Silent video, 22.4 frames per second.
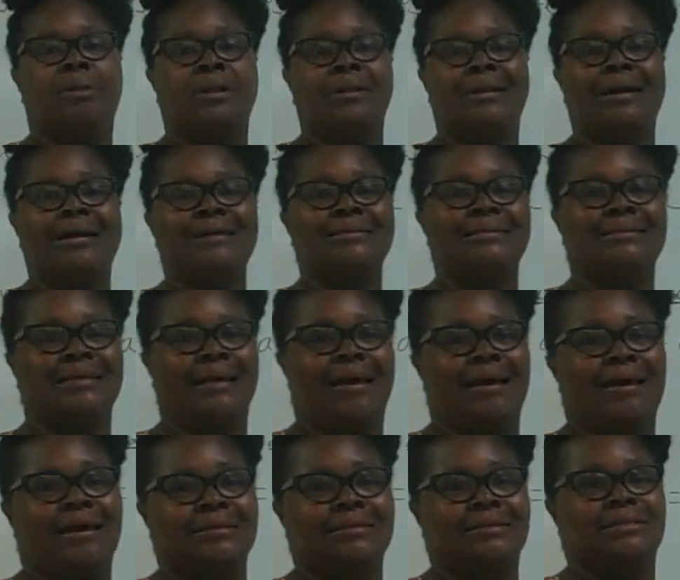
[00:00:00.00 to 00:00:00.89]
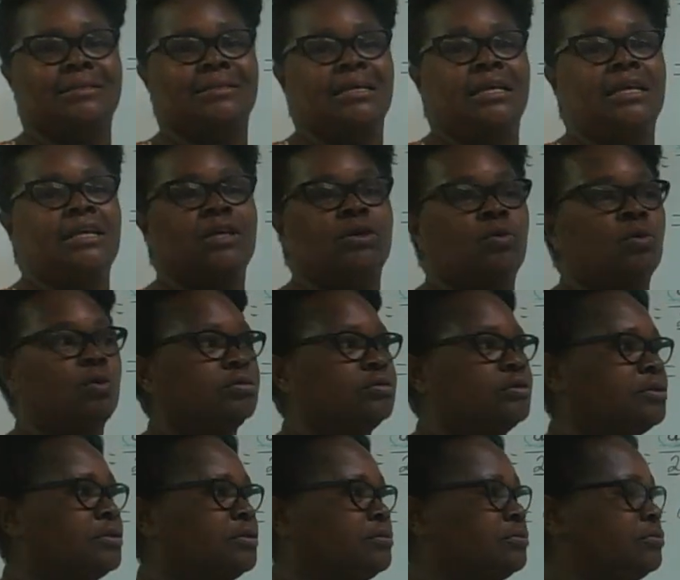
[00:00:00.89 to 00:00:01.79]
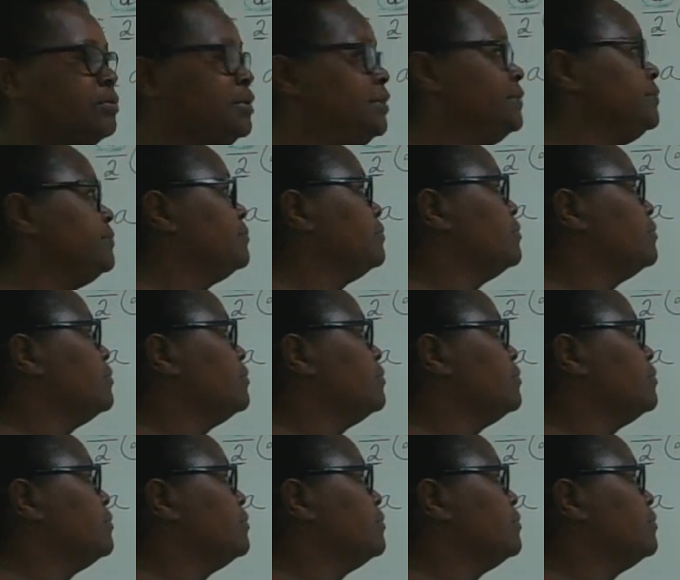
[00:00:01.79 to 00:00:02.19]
plus s equals 3.